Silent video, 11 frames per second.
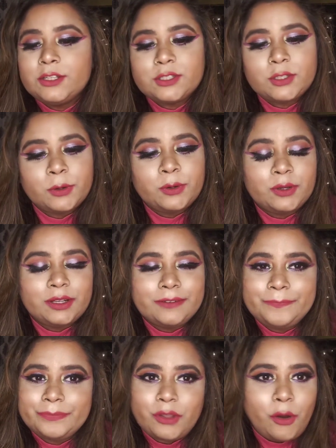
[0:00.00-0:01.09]
so
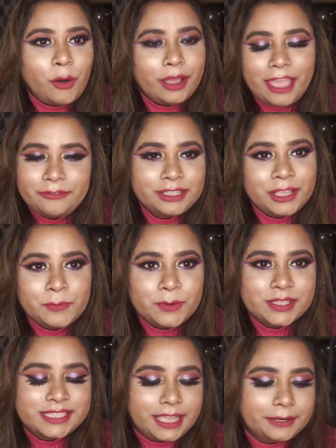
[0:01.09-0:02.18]
everything
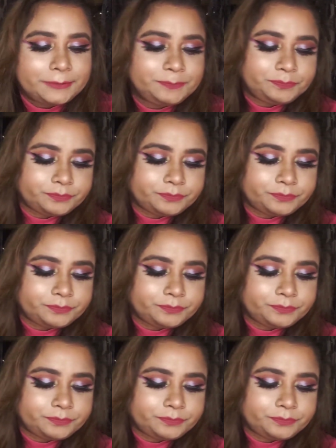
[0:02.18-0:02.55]
was there.